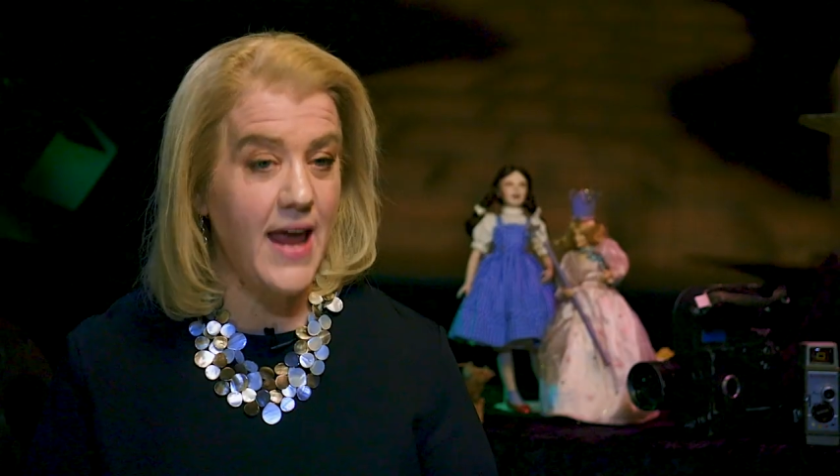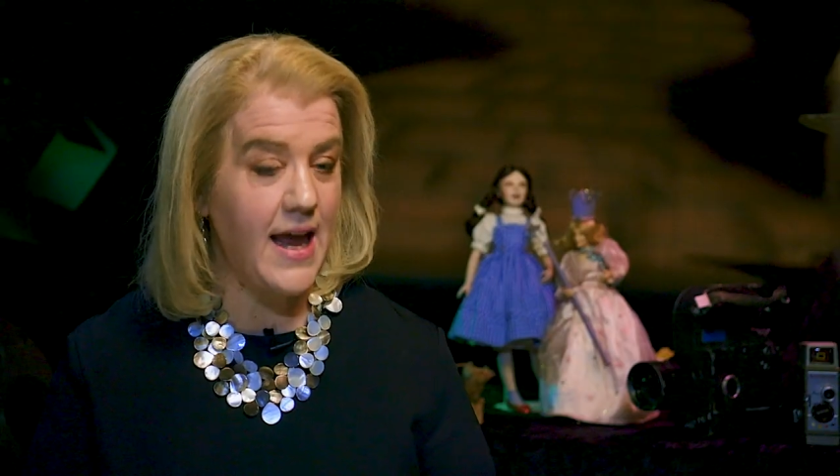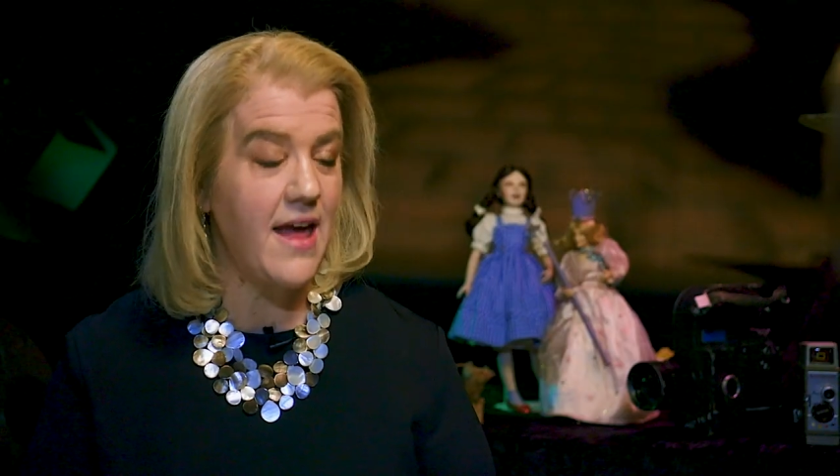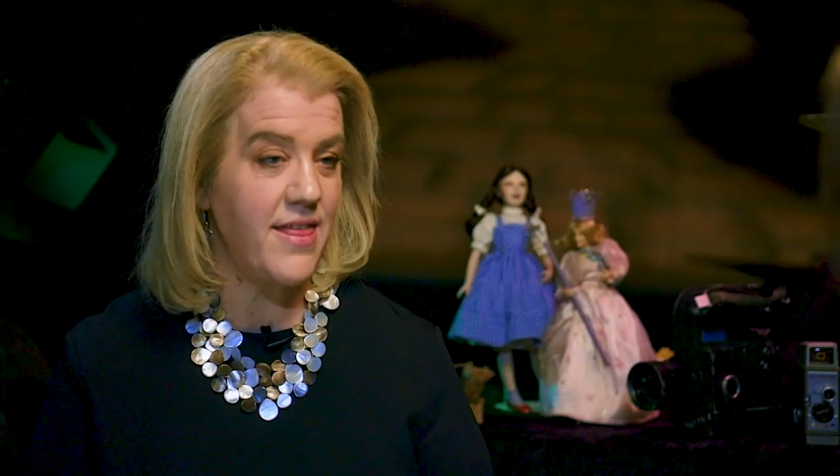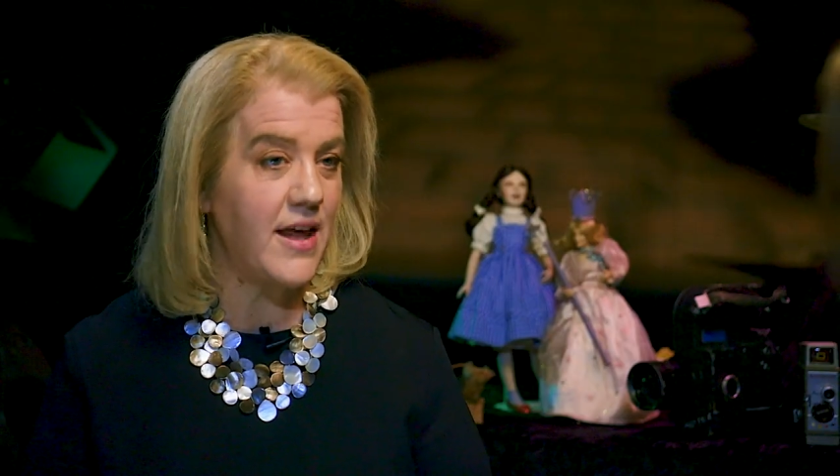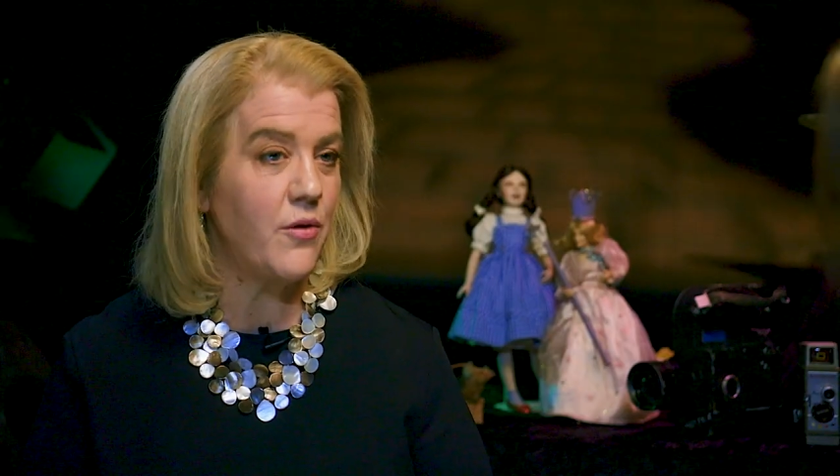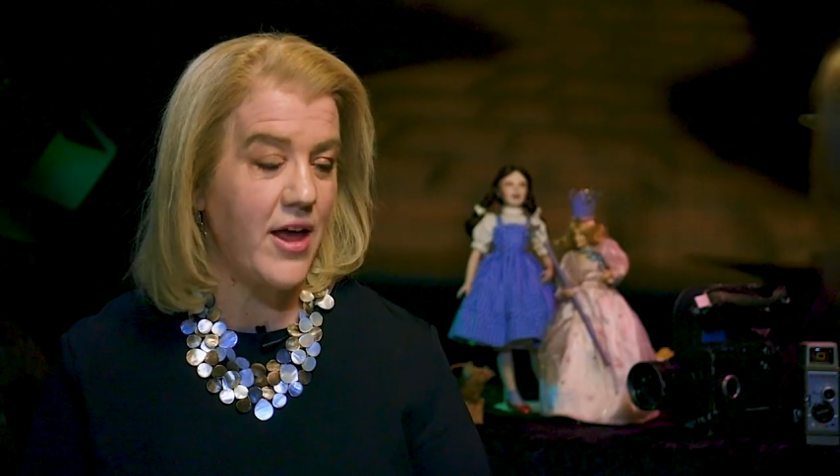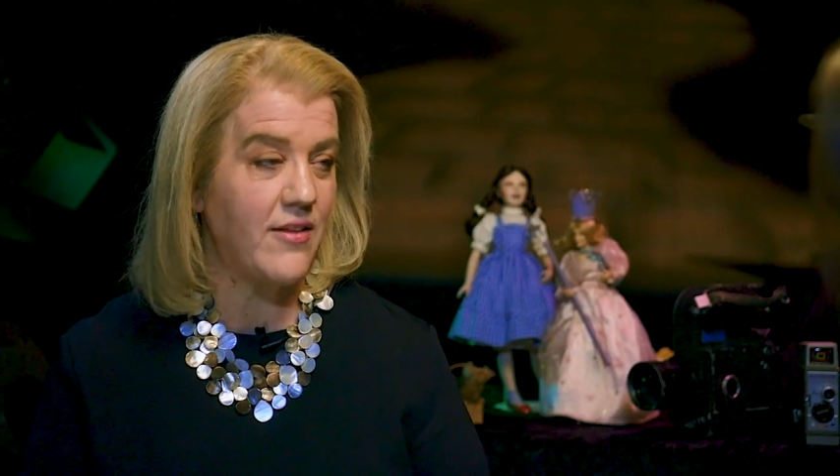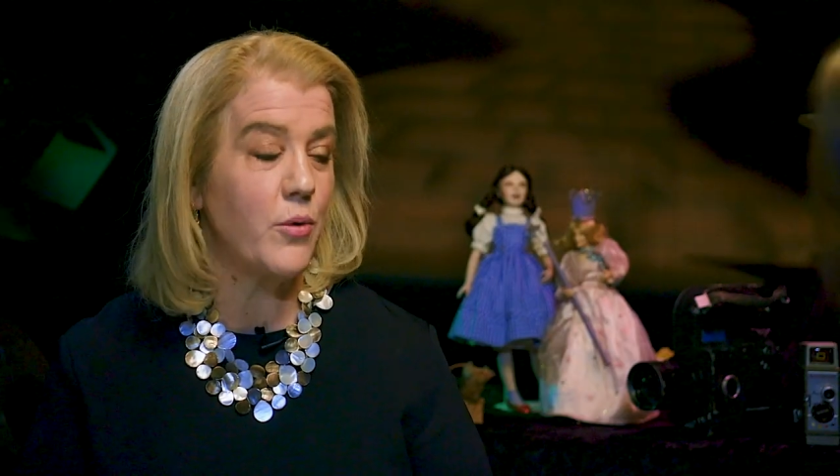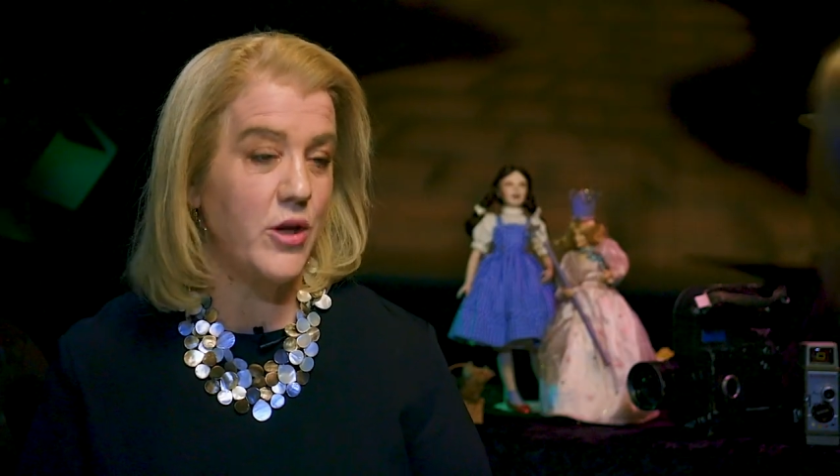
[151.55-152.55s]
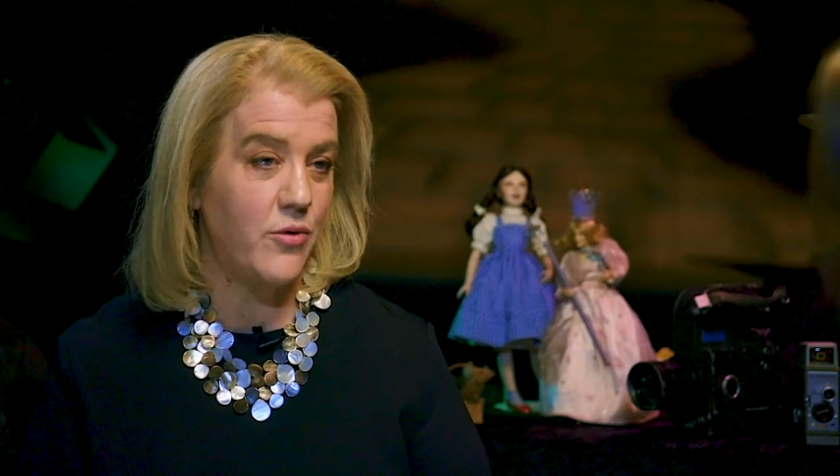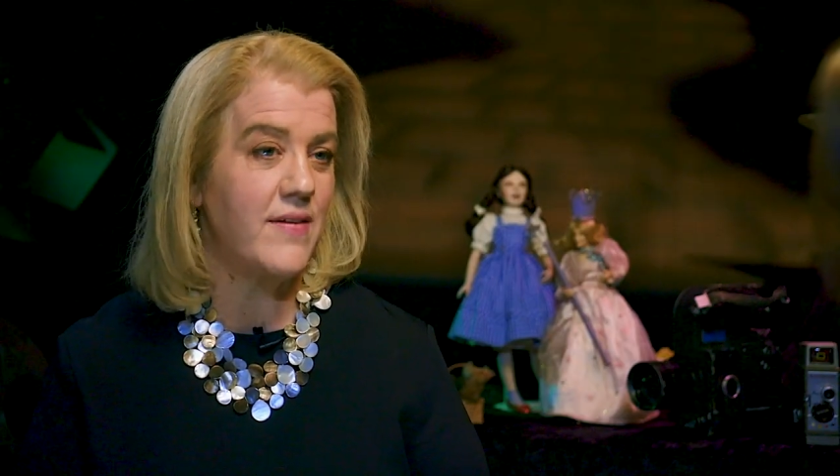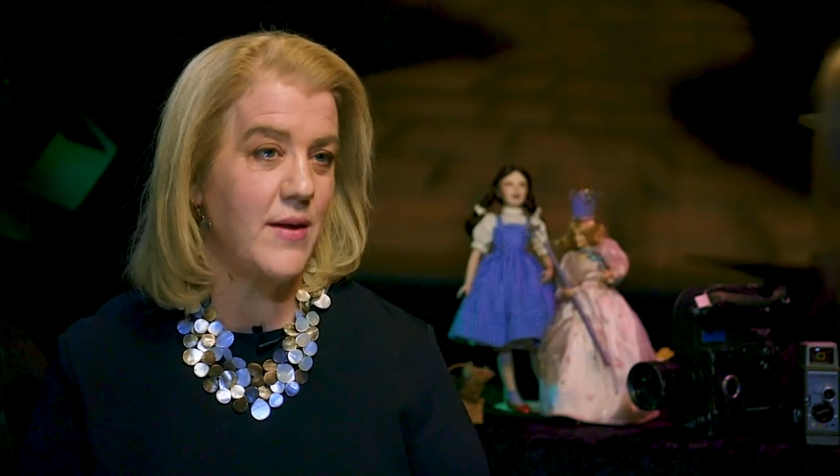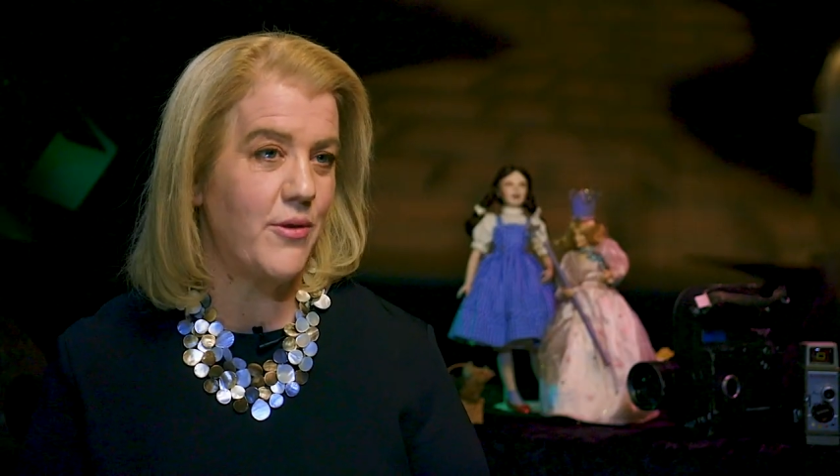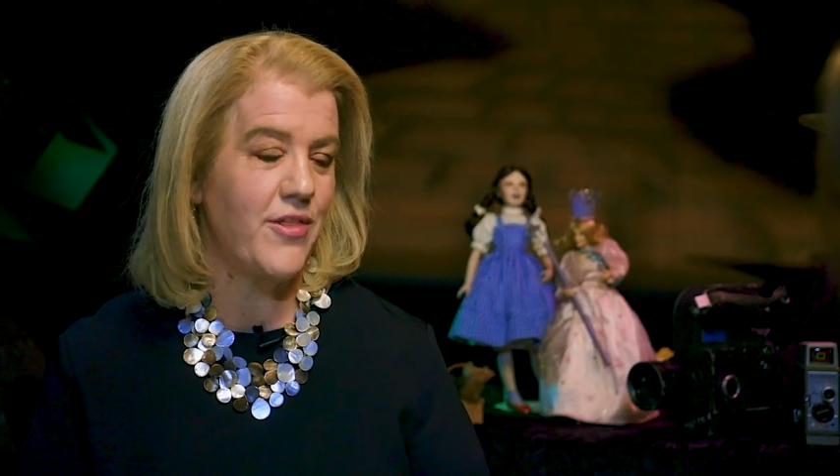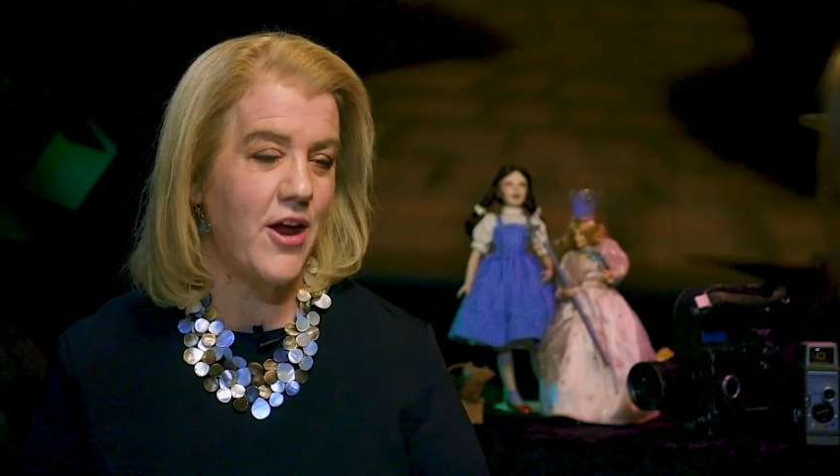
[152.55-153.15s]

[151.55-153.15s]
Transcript: like I think that's what you see with